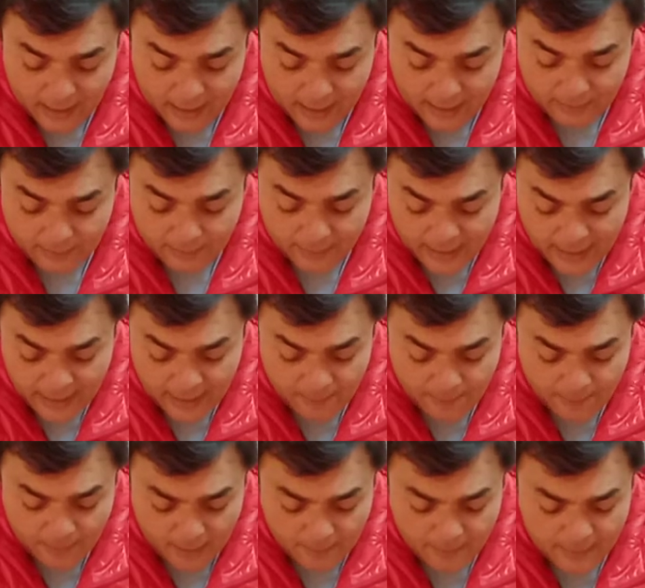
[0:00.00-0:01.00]
and
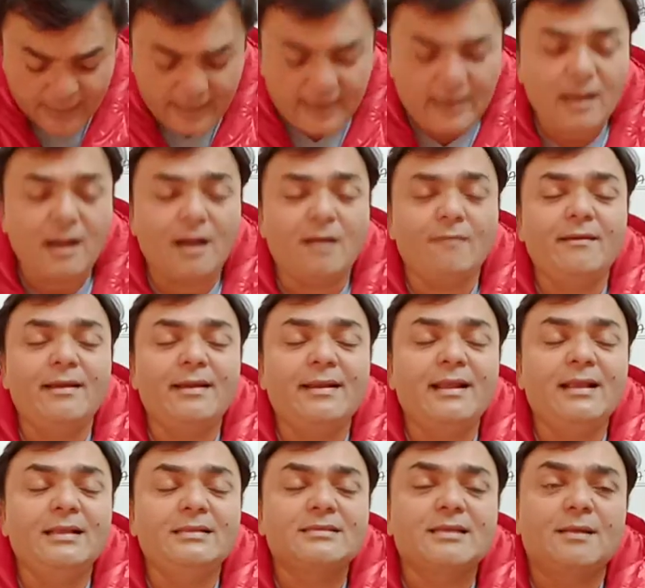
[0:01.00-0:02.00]
bring public
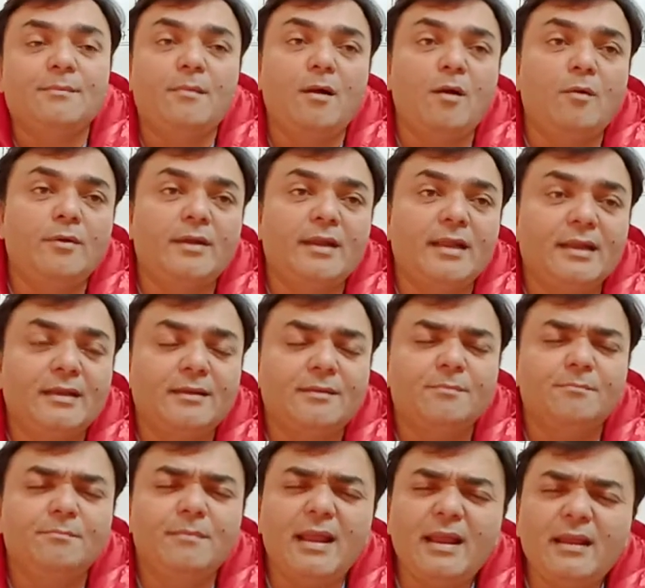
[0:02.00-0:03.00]
awareness about
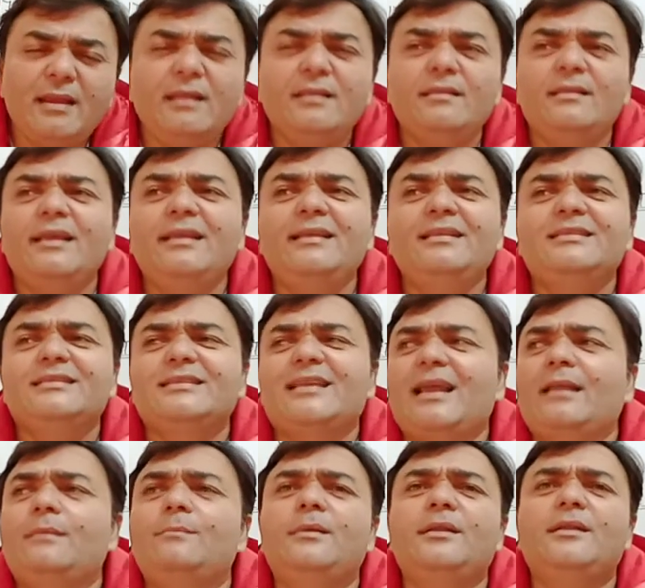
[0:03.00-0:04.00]
it. Many things
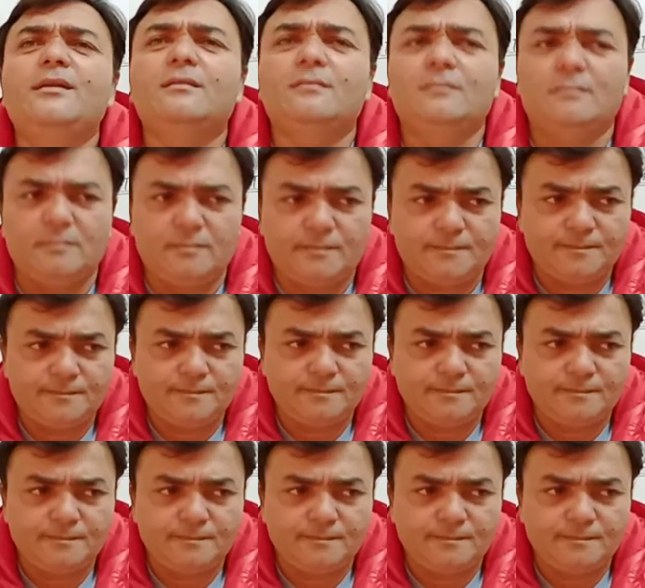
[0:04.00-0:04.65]
can be done.